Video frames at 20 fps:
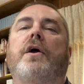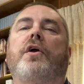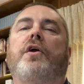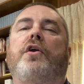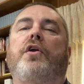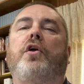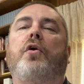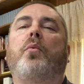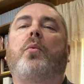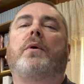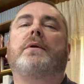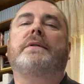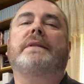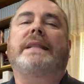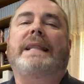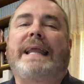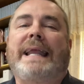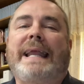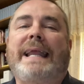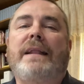you will
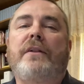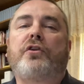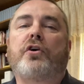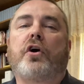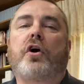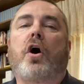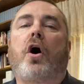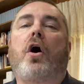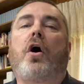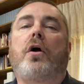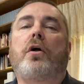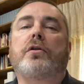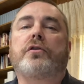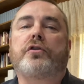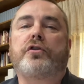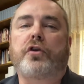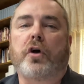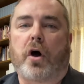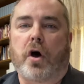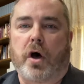need to call
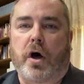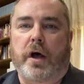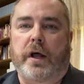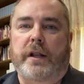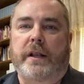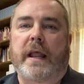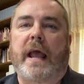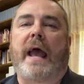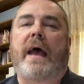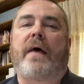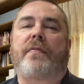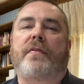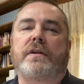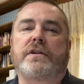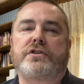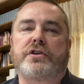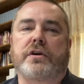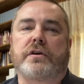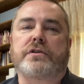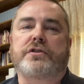Dawn at the
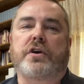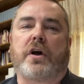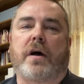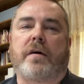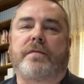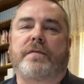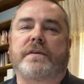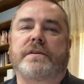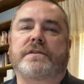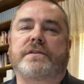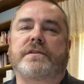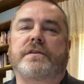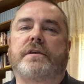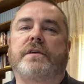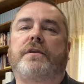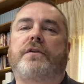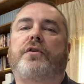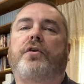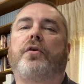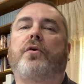church office
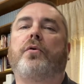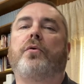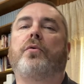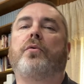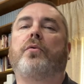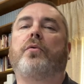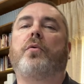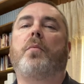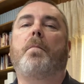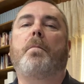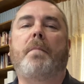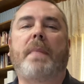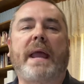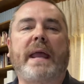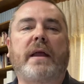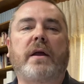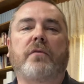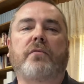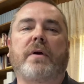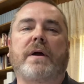to
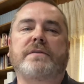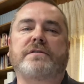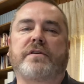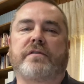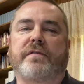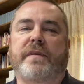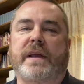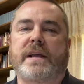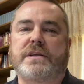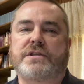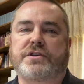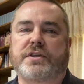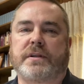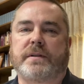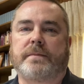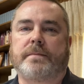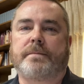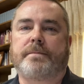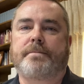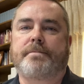make a
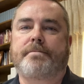reservation.